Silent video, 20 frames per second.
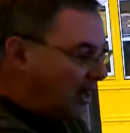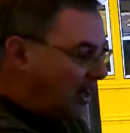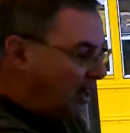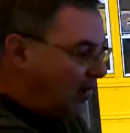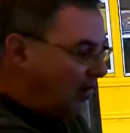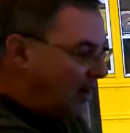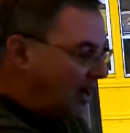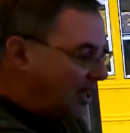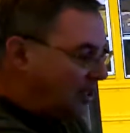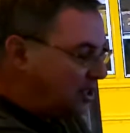
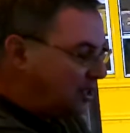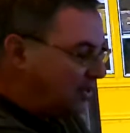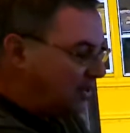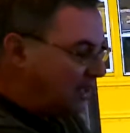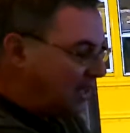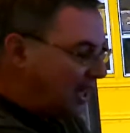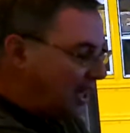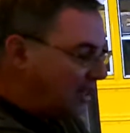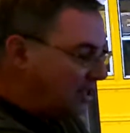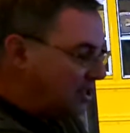watching the
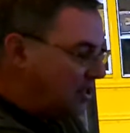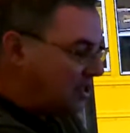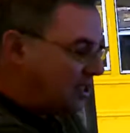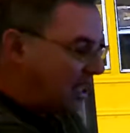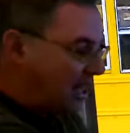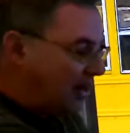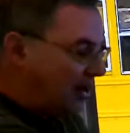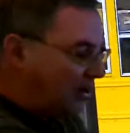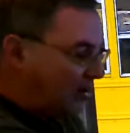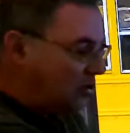gauges, that I
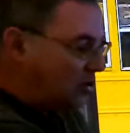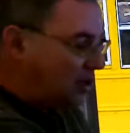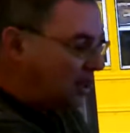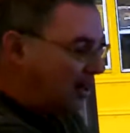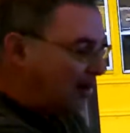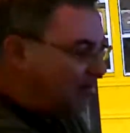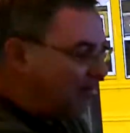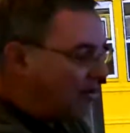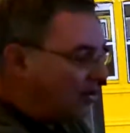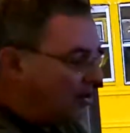don't
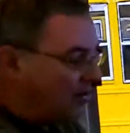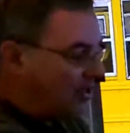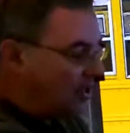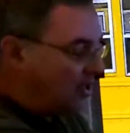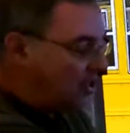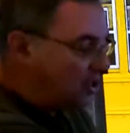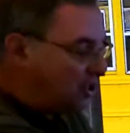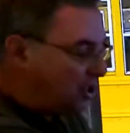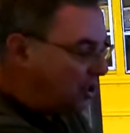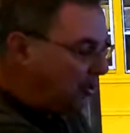drop more than
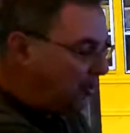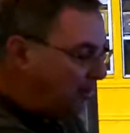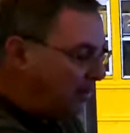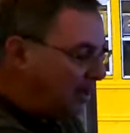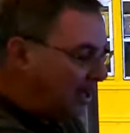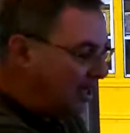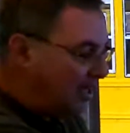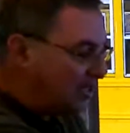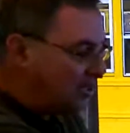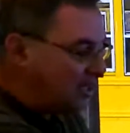2
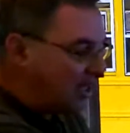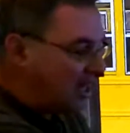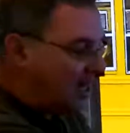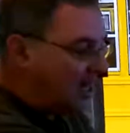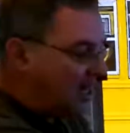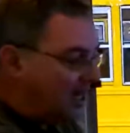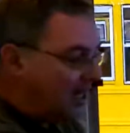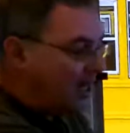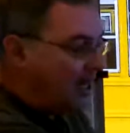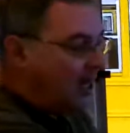
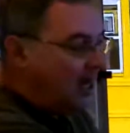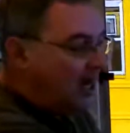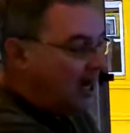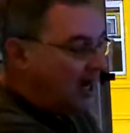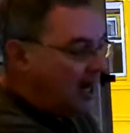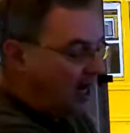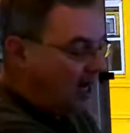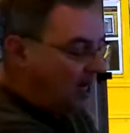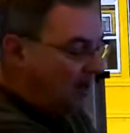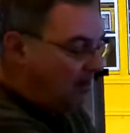psi
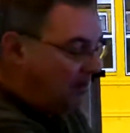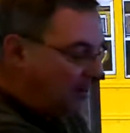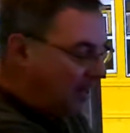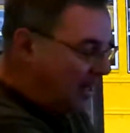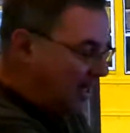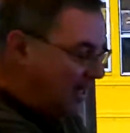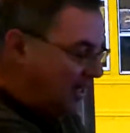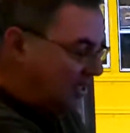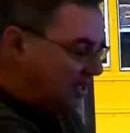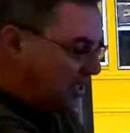in a
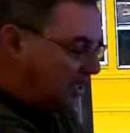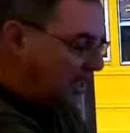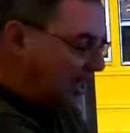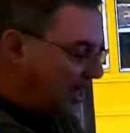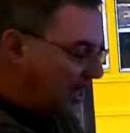minute.